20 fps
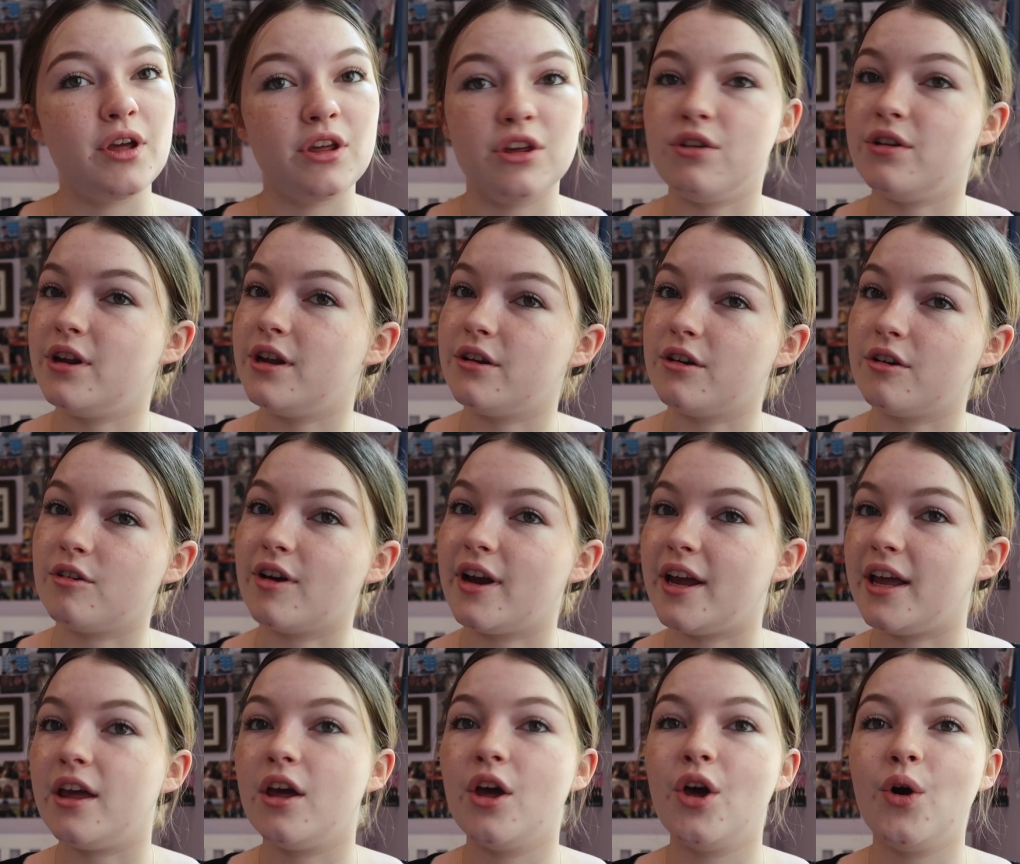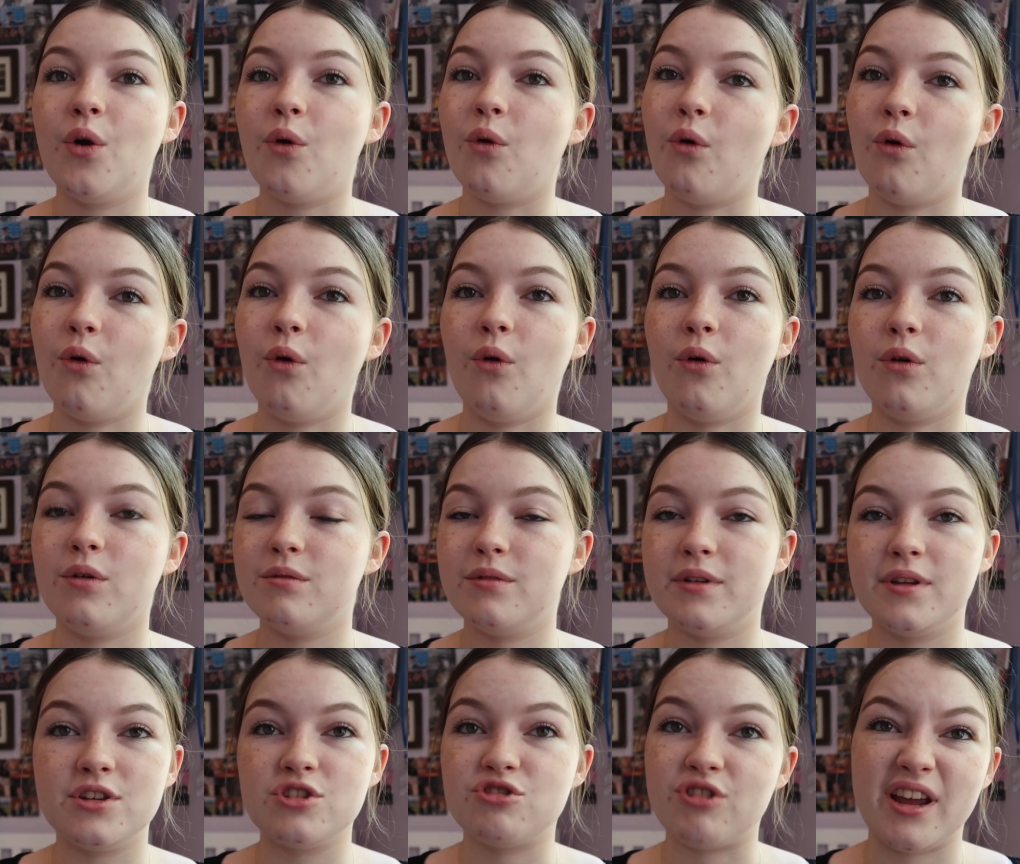a uni degree, or
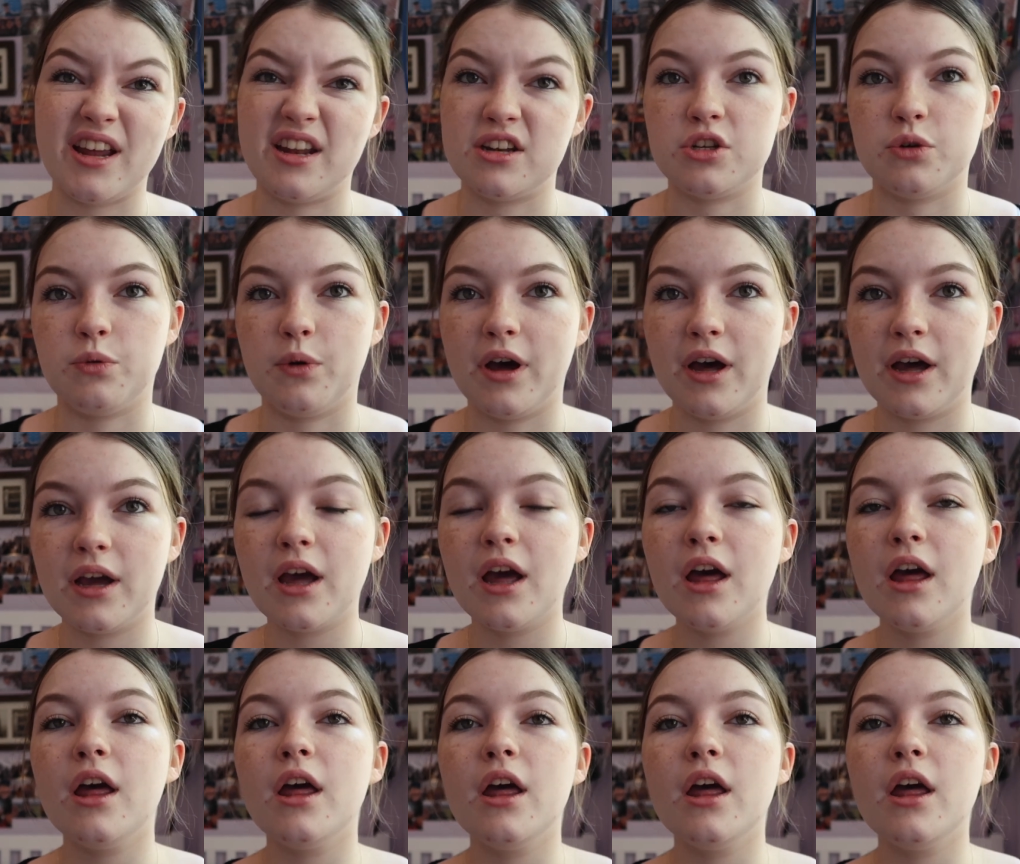straight into work.